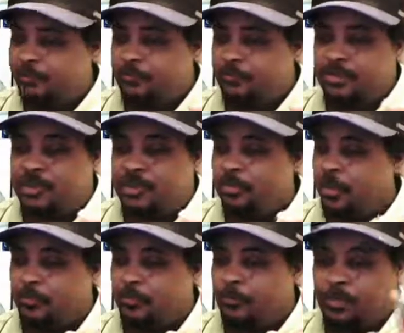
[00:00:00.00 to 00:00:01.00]
you
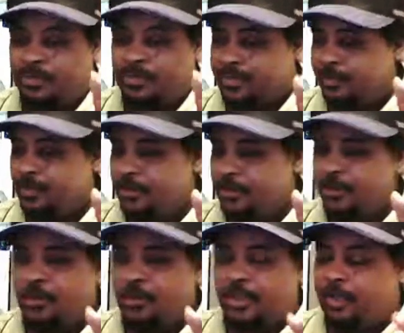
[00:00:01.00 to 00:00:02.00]
ever want to see.
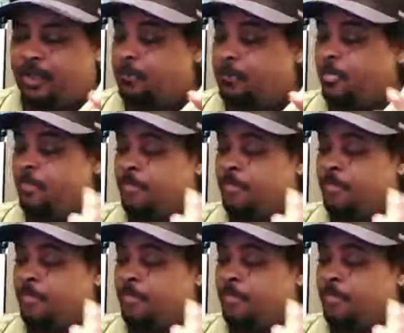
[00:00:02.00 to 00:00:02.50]
Okay?